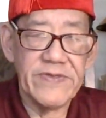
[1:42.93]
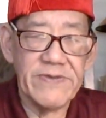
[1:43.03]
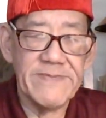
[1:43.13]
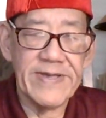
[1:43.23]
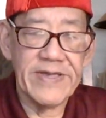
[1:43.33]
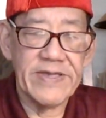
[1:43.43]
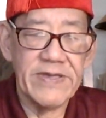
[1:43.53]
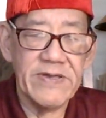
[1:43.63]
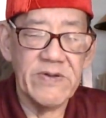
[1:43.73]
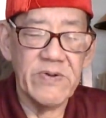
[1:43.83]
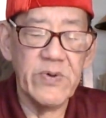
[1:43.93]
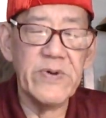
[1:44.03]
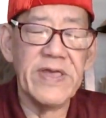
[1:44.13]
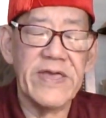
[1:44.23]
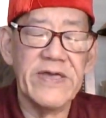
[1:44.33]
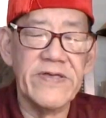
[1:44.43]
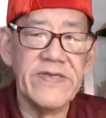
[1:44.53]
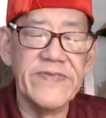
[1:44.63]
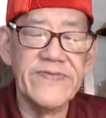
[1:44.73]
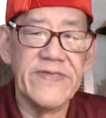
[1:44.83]
And I'm like, who the hell
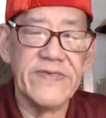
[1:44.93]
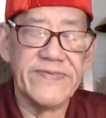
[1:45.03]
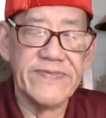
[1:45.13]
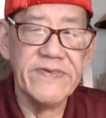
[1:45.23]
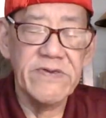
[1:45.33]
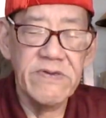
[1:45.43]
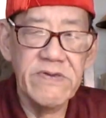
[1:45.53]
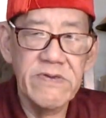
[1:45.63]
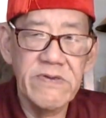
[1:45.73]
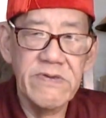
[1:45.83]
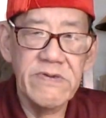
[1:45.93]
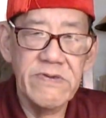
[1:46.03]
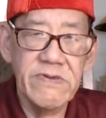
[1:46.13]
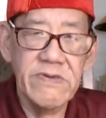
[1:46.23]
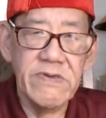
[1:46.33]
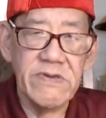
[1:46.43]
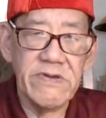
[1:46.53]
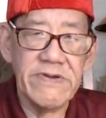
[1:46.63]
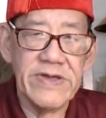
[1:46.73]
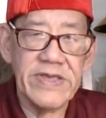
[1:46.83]
is this? All
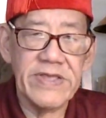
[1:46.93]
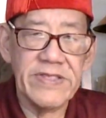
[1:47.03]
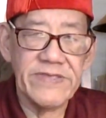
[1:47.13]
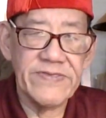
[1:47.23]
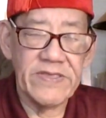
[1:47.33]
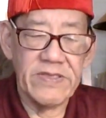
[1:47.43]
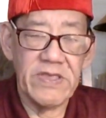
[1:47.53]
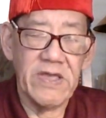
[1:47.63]
right, and they said,